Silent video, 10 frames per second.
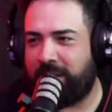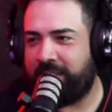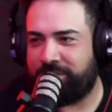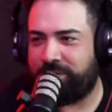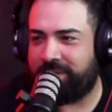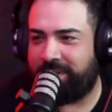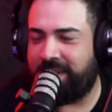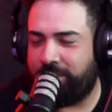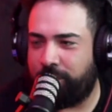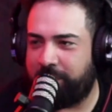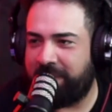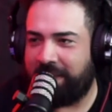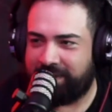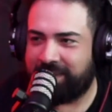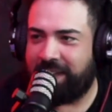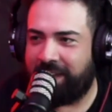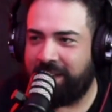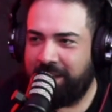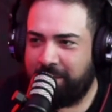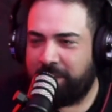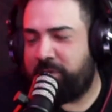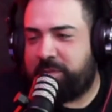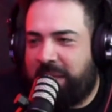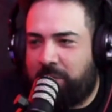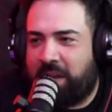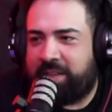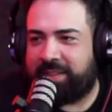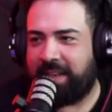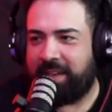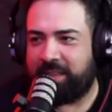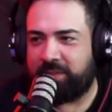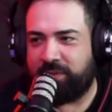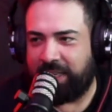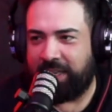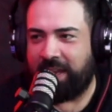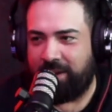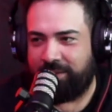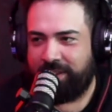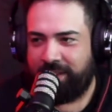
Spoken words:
the Jersey Devil would be outside, but it was me watching sightings, freaking out.